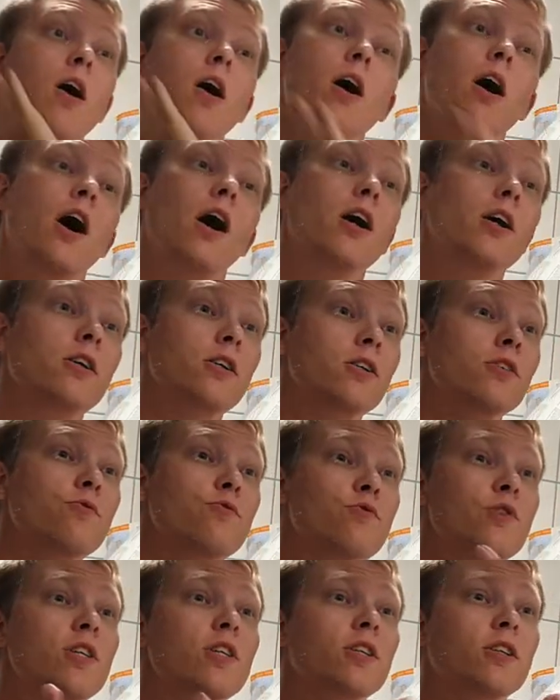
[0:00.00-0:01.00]
I can
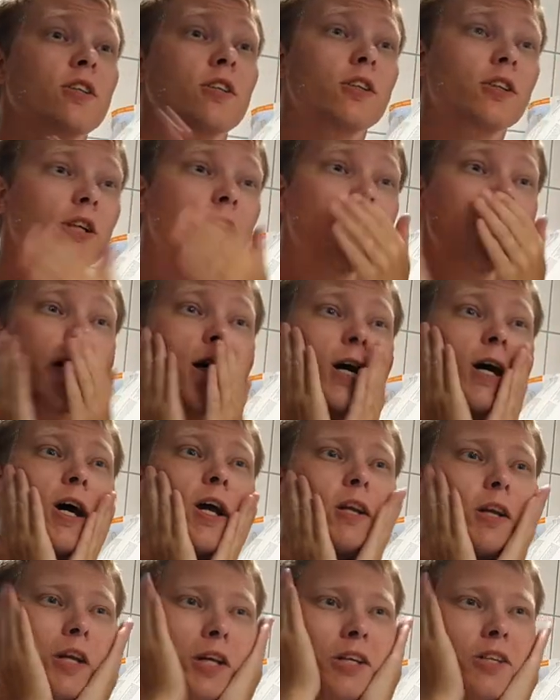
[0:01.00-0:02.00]
feel
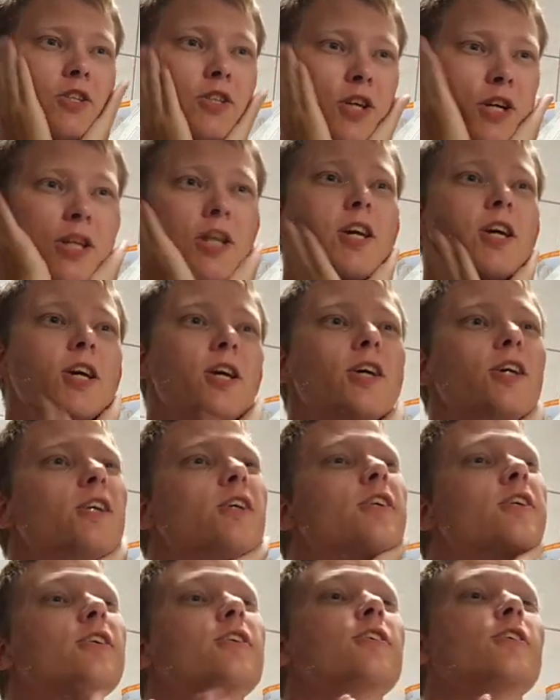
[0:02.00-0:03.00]

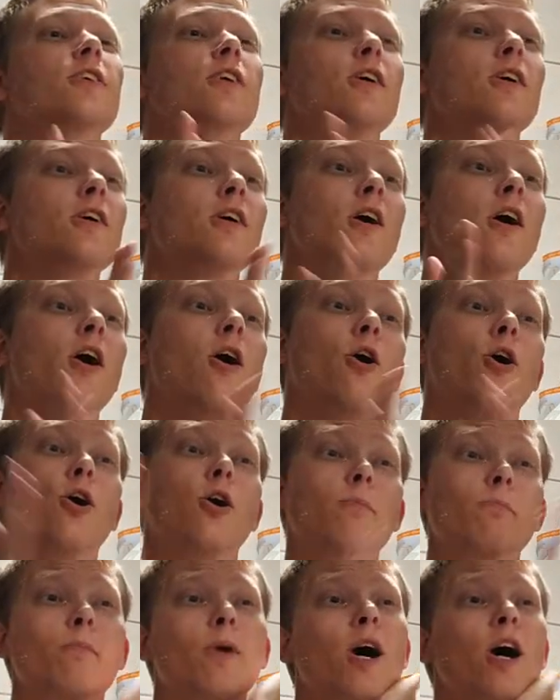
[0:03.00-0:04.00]
anything
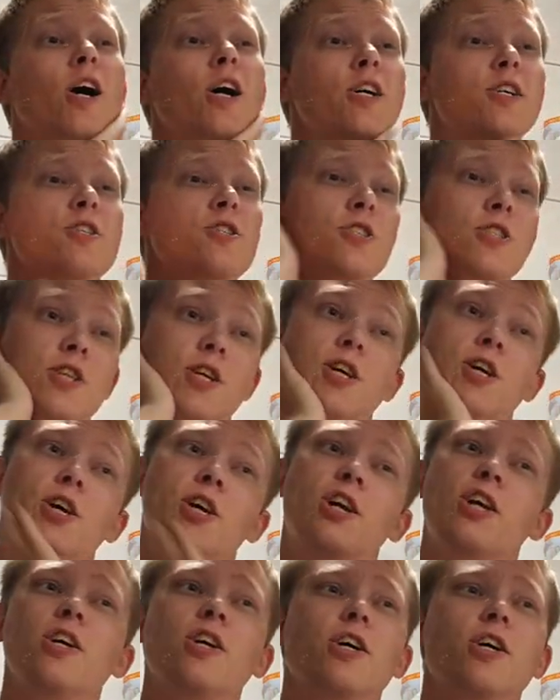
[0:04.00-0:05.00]
on my
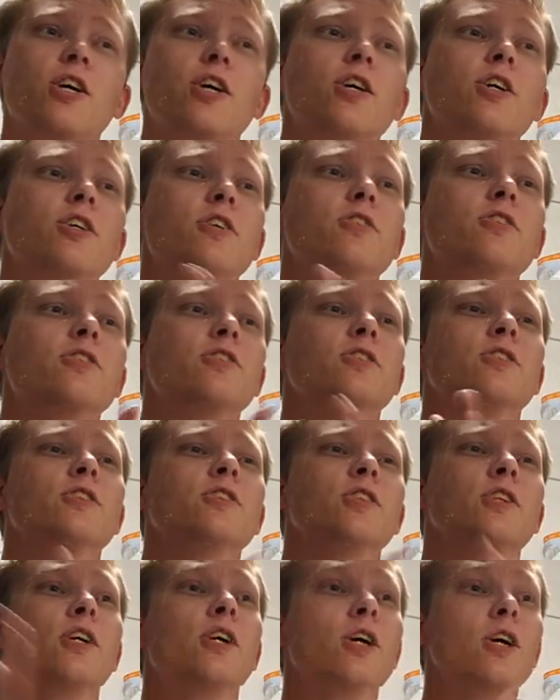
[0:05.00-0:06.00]
skin.
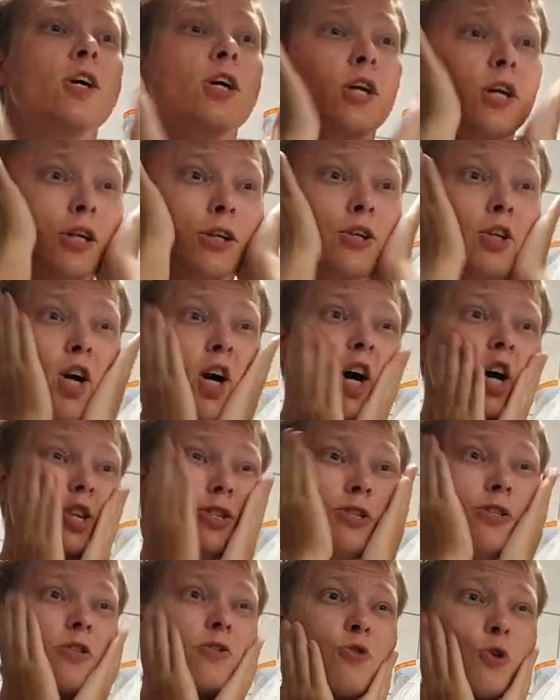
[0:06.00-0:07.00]
It
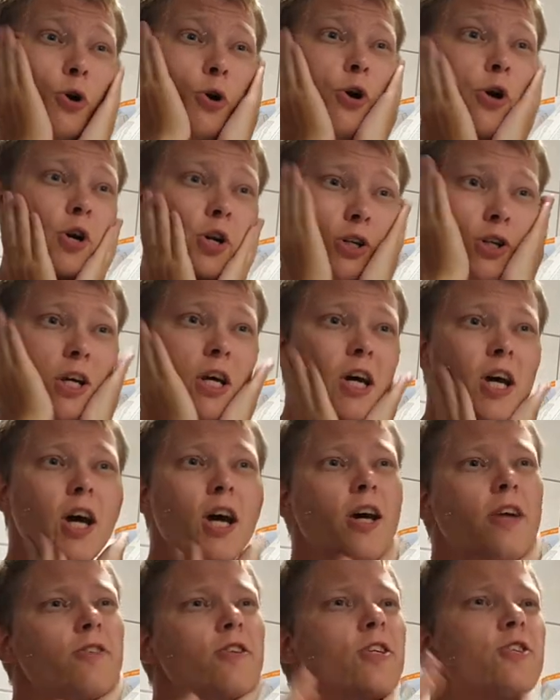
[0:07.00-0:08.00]
doesn't hurt
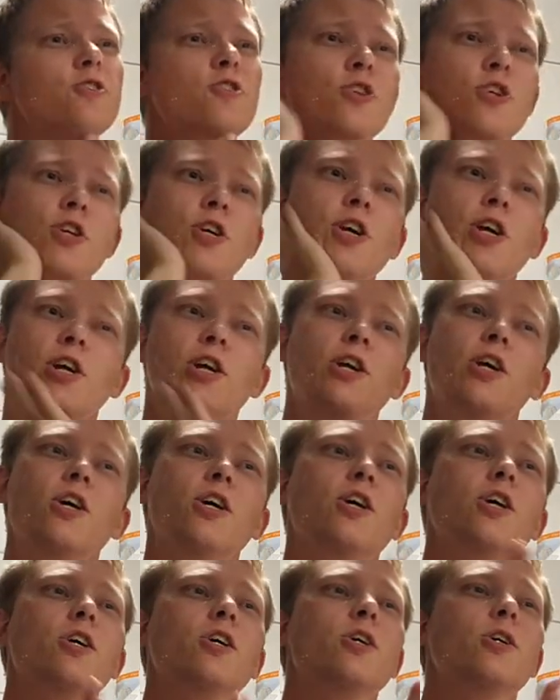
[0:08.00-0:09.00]

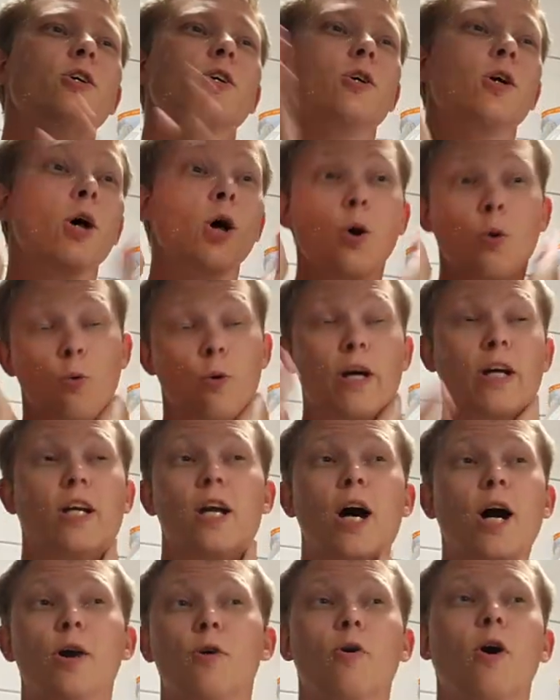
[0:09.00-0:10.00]
anything when
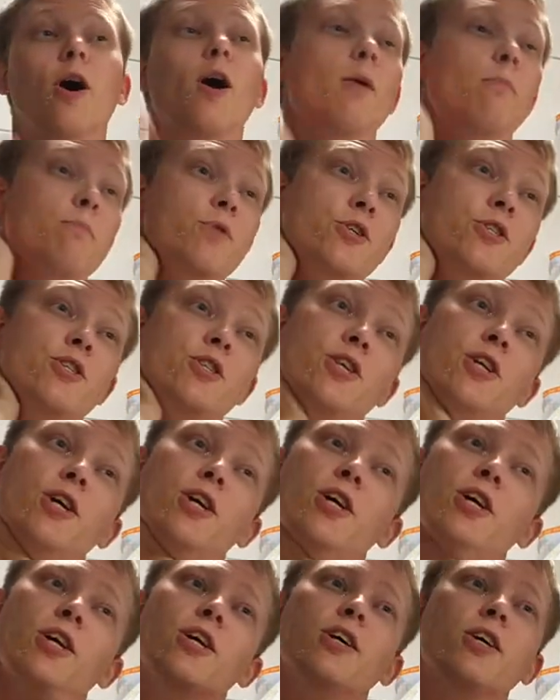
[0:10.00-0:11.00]
I rub it
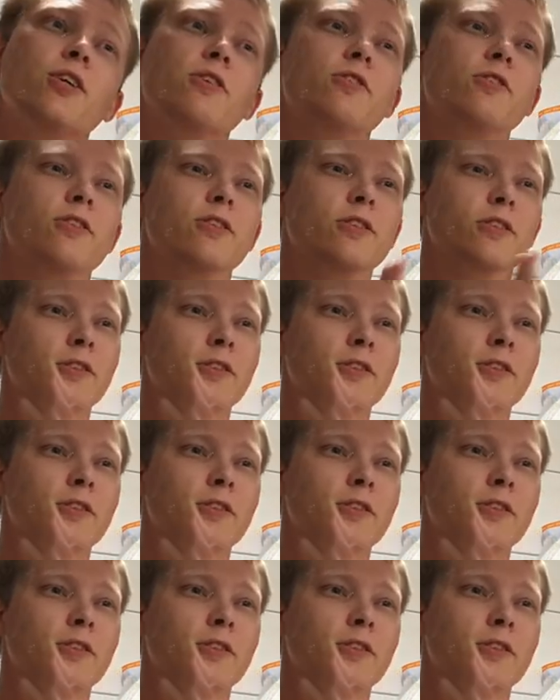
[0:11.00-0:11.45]
in.